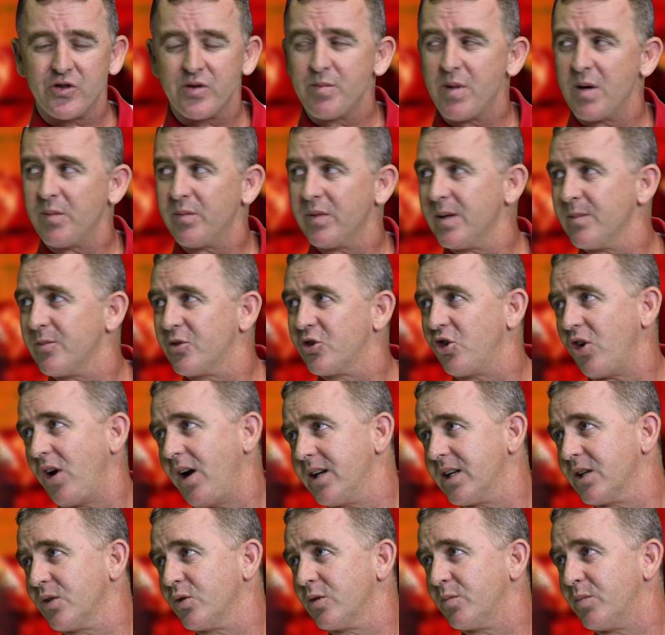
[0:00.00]
I don't remember
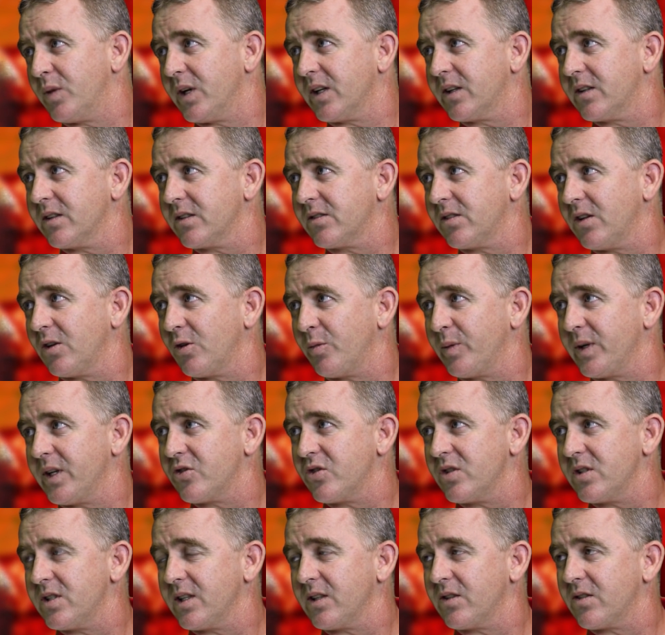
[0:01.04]
him trialling with blinkers,
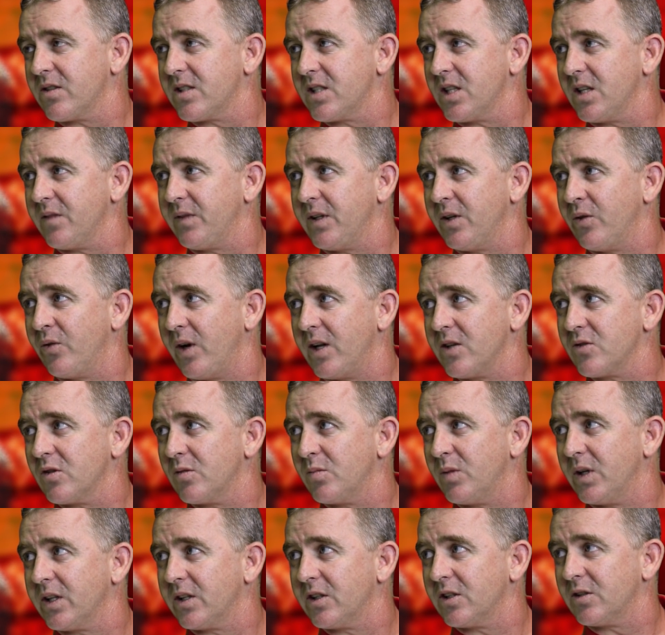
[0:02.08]
so it'll be interesting to see if
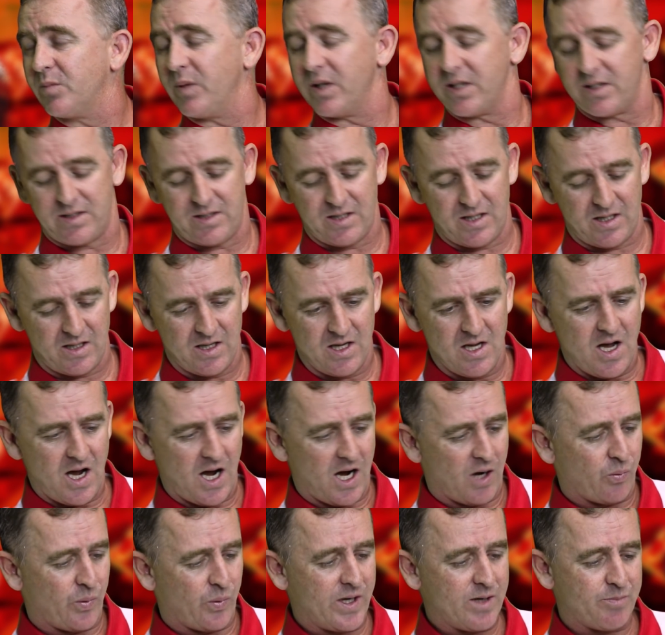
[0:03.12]
he runs with blinkers. But
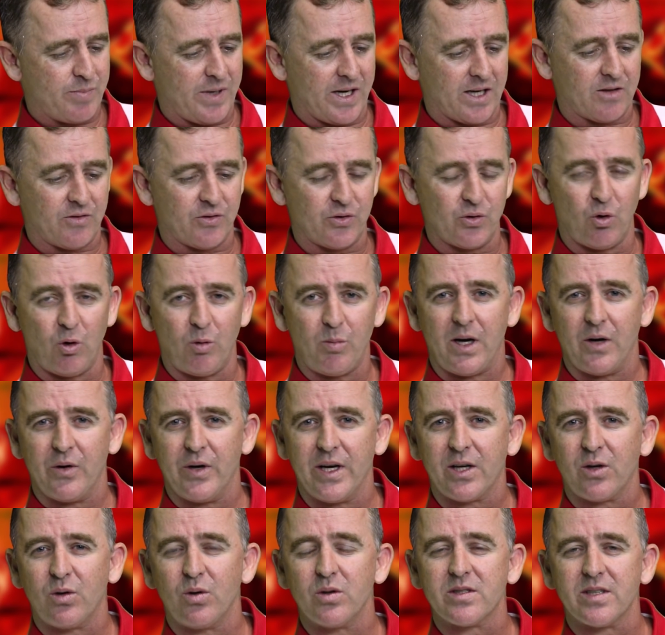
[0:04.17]
I went back
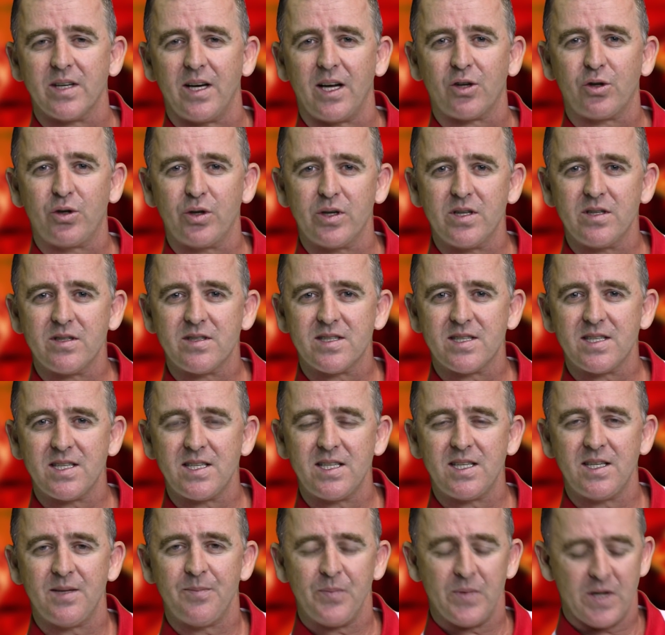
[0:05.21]
through all my records, and I
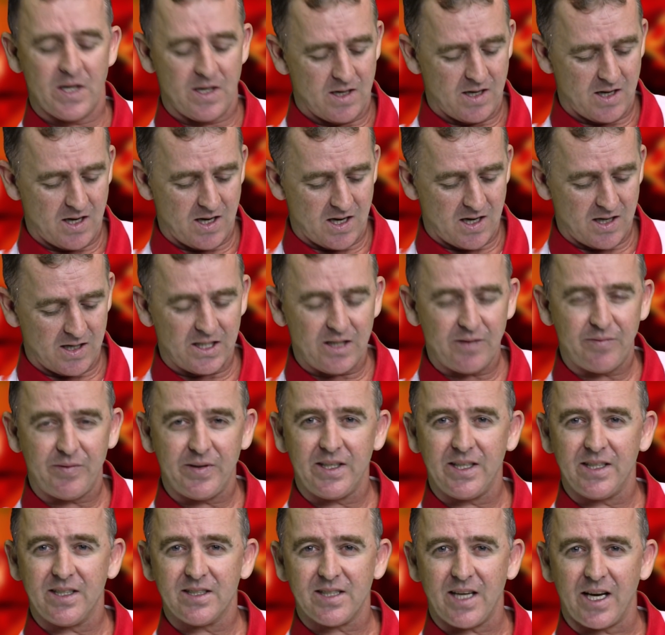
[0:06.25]
couldn't see
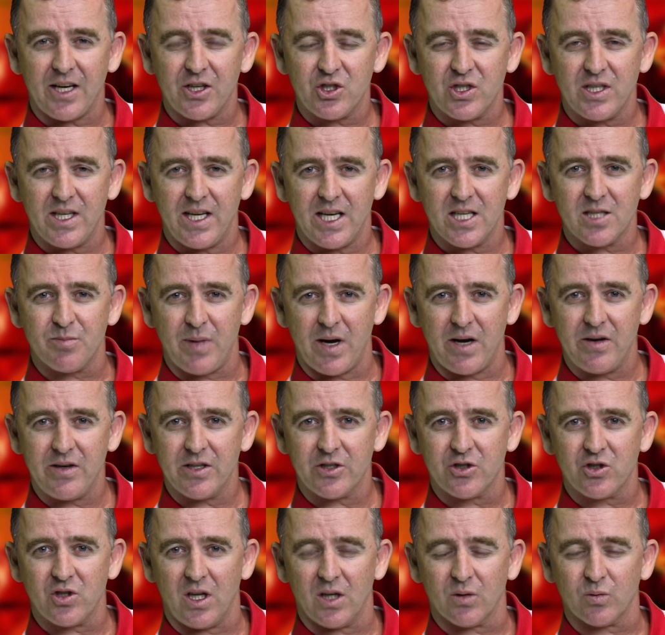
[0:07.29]
if he actually
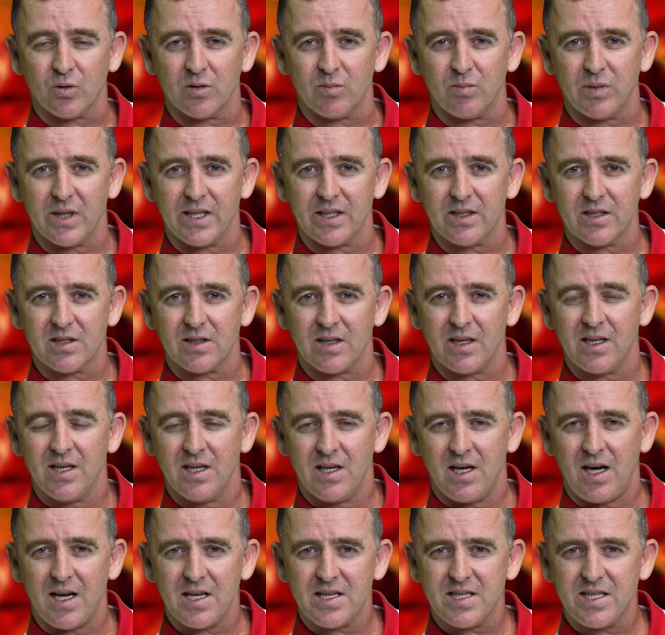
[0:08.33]
has barrier trialed with
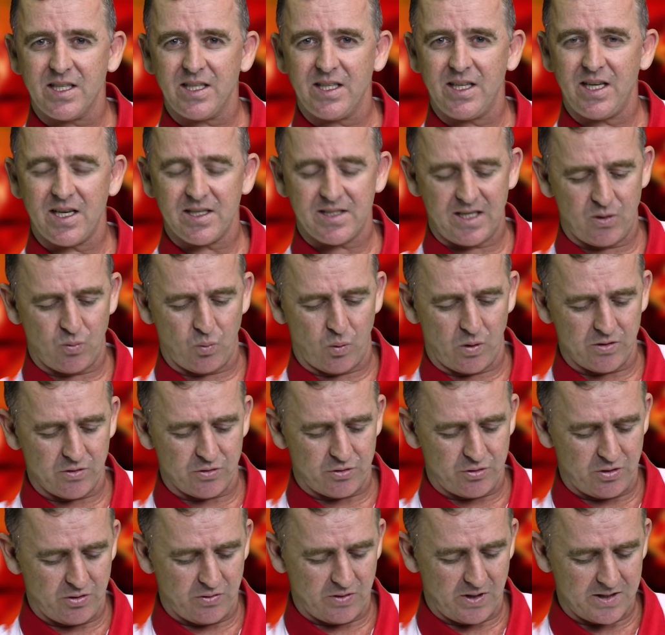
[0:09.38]
blinkers. And I see he has
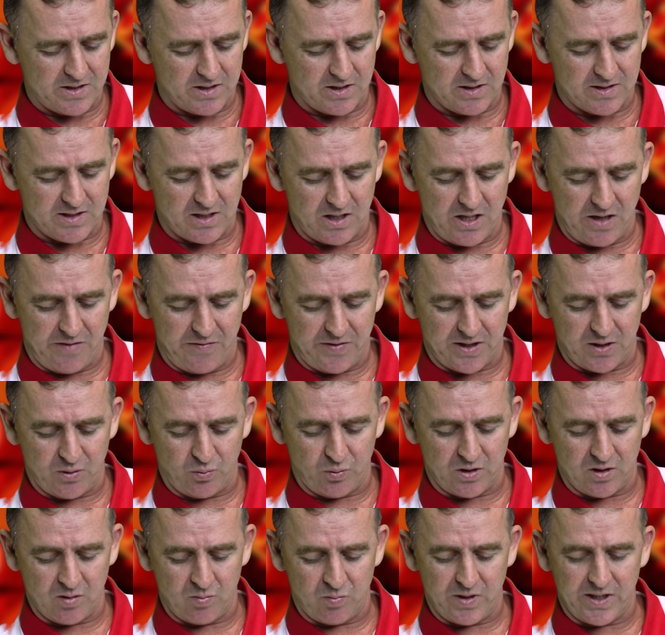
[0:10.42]
had 1 or 2 runs in
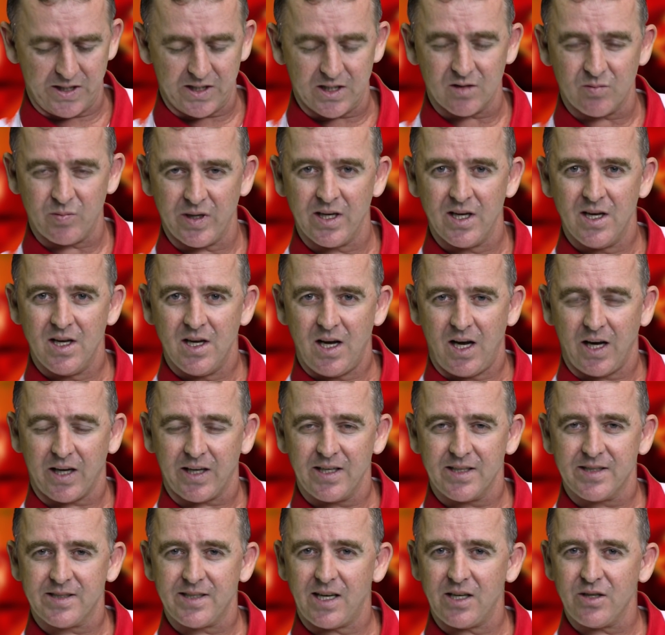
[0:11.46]
South Africa with the blinkers, but
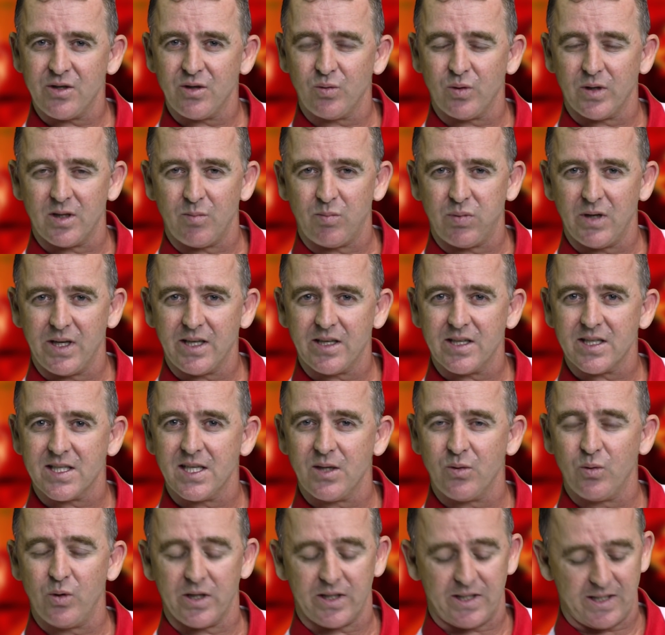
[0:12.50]
I can tell you with the
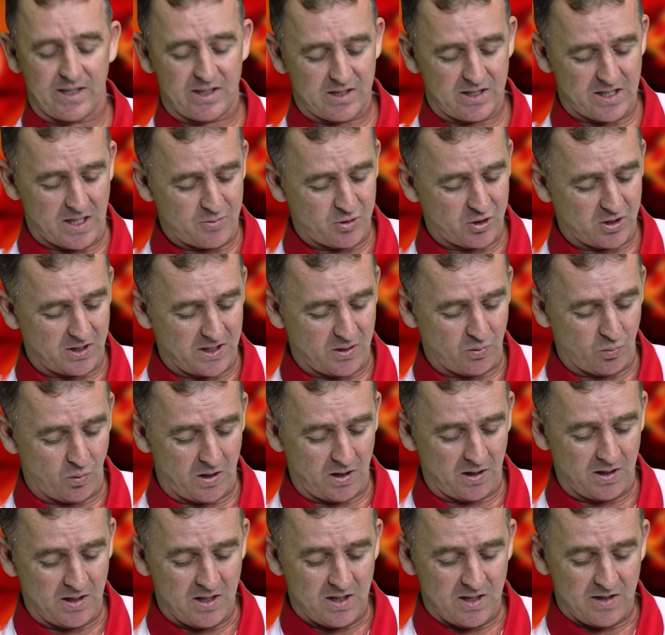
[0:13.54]
blinkers he worked
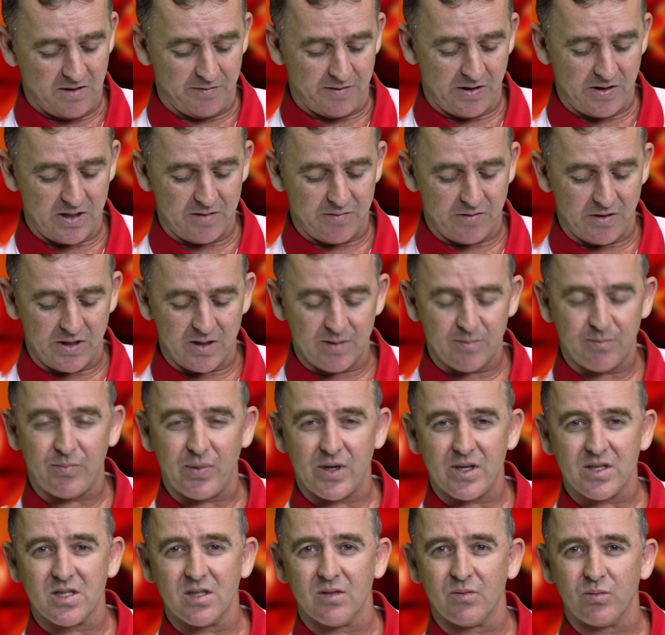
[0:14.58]
exceptionally well. Very,
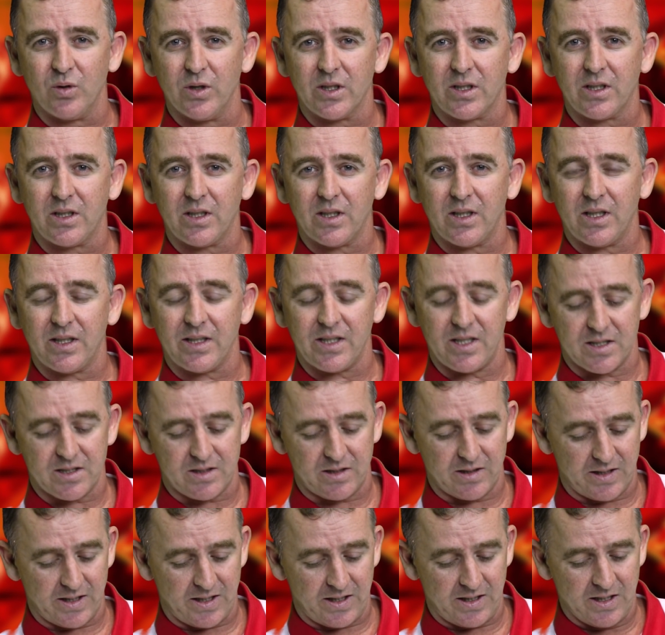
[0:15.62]
very impressive work
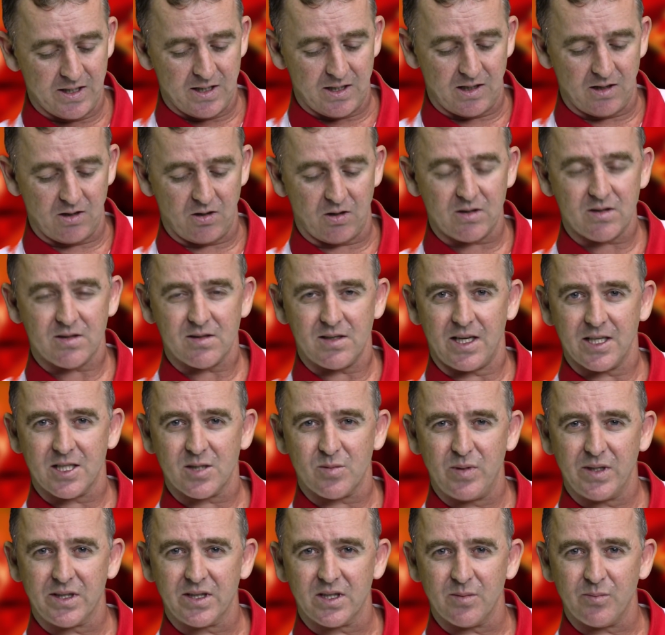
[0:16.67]
yesterday
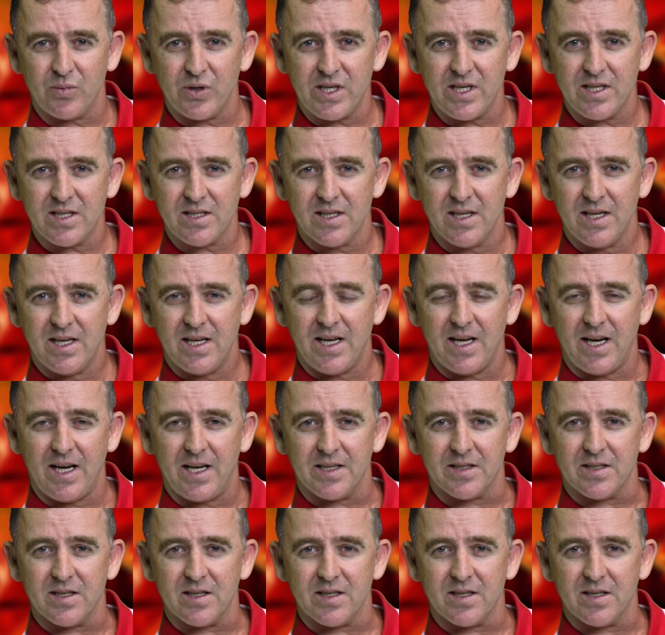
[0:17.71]
alongside Split the Breeze.